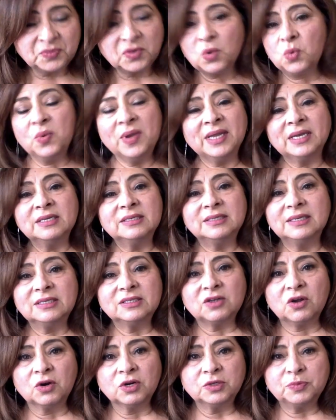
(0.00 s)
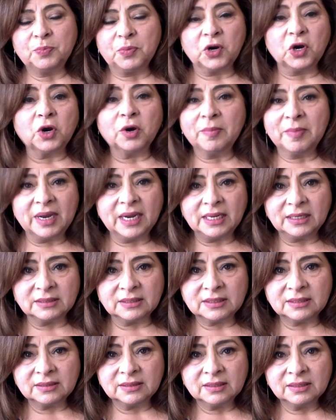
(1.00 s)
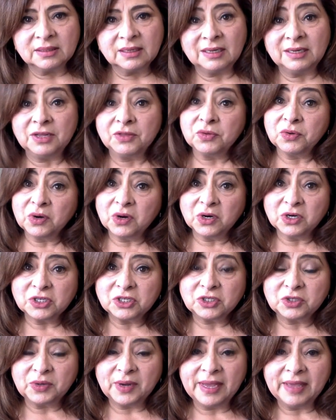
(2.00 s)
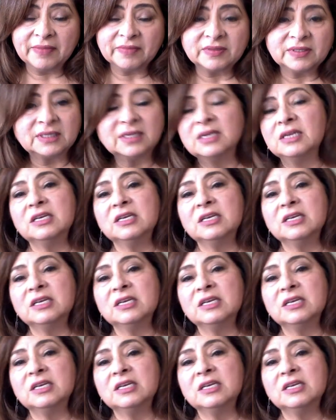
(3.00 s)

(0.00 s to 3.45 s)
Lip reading: Weaknesses aren't permanent, neither are our strengths.